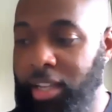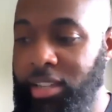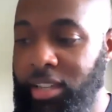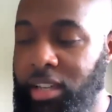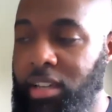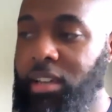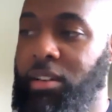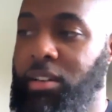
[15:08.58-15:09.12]
I
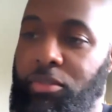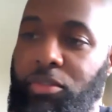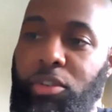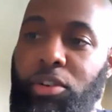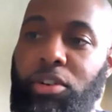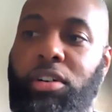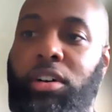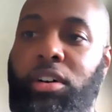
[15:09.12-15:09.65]
think
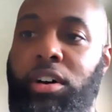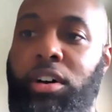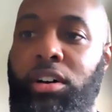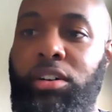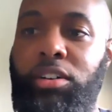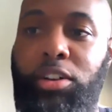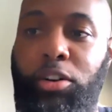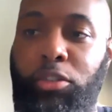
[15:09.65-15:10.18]
for
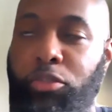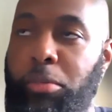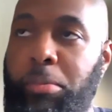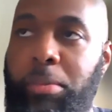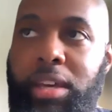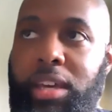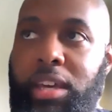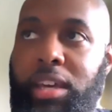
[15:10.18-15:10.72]
for
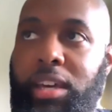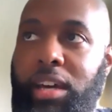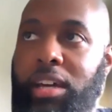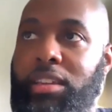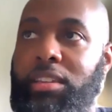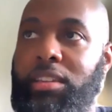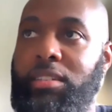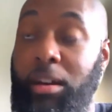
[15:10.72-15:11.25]
me
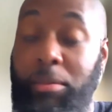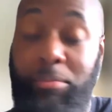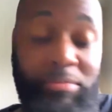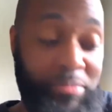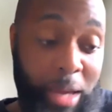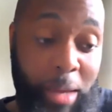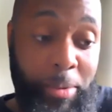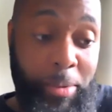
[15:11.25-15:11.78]
and
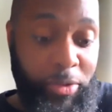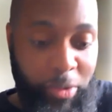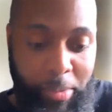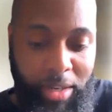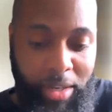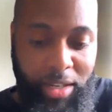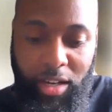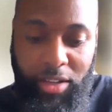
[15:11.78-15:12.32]
maybe for
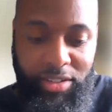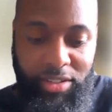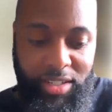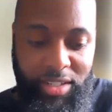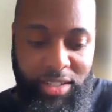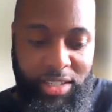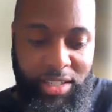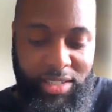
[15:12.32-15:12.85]
many others,
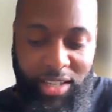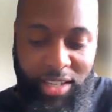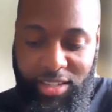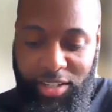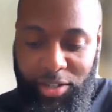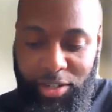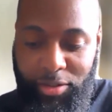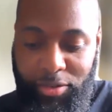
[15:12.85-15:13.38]
it is that
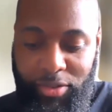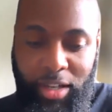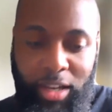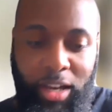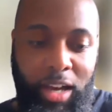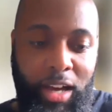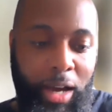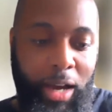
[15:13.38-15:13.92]
thing of
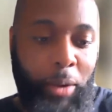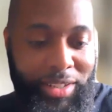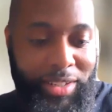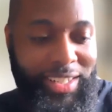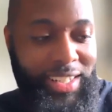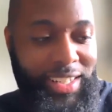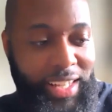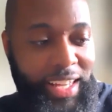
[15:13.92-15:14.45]
I want
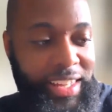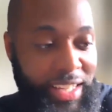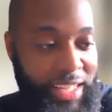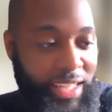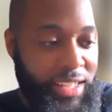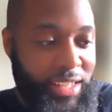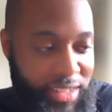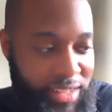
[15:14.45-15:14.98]
to say
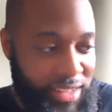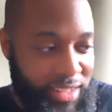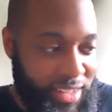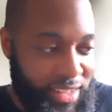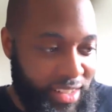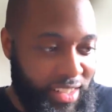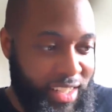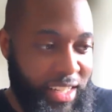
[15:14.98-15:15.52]
this,
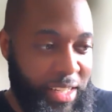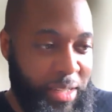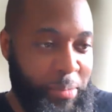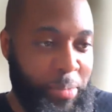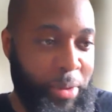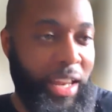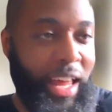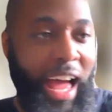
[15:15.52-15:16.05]

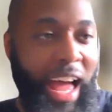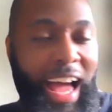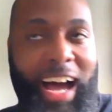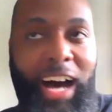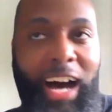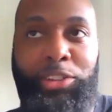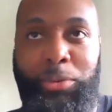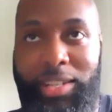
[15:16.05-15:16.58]
but
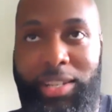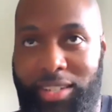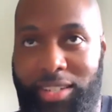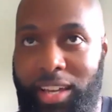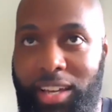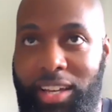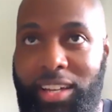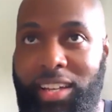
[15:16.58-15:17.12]
how do I
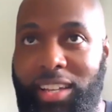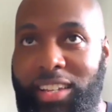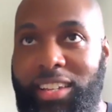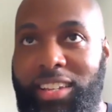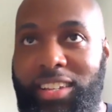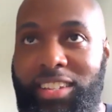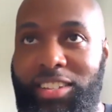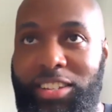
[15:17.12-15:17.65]
say it?
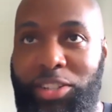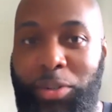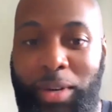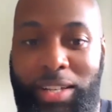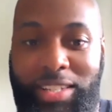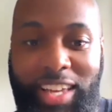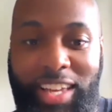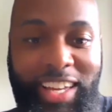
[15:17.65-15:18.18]
Do
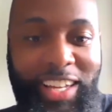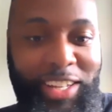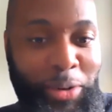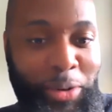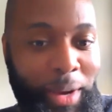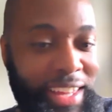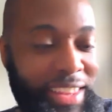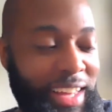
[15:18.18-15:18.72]
I say it in a
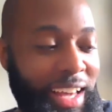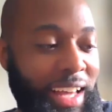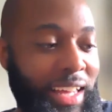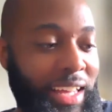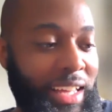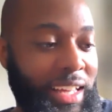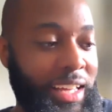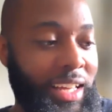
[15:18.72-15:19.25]
way that
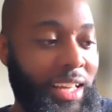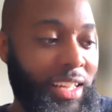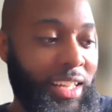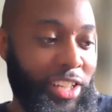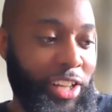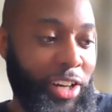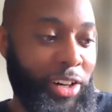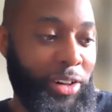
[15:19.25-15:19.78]

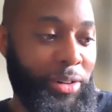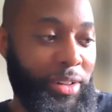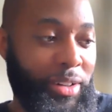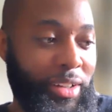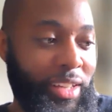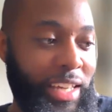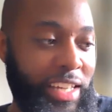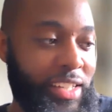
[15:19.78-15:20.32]

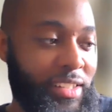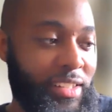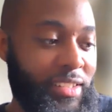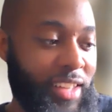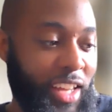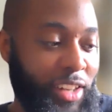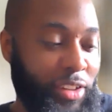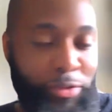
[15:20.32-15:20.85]

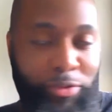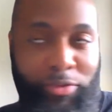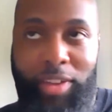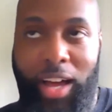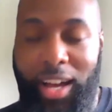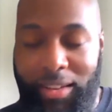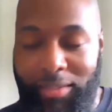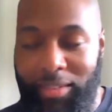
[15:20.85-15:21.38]
is kind of
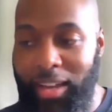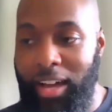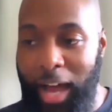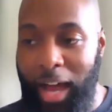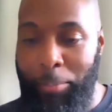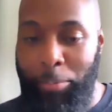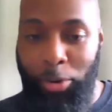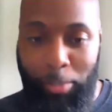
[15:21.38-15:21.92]

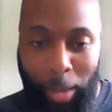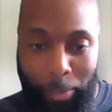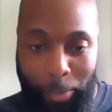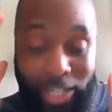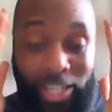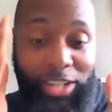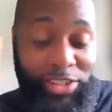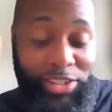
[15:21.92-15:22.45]
I put my
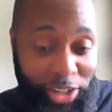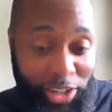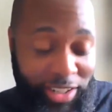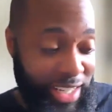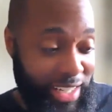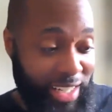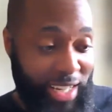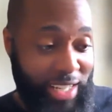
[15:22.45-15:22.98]
blinkers
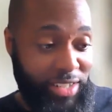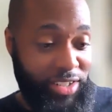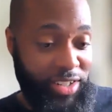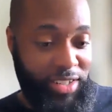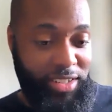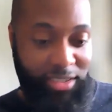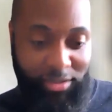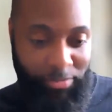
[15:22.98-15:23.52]
on and I just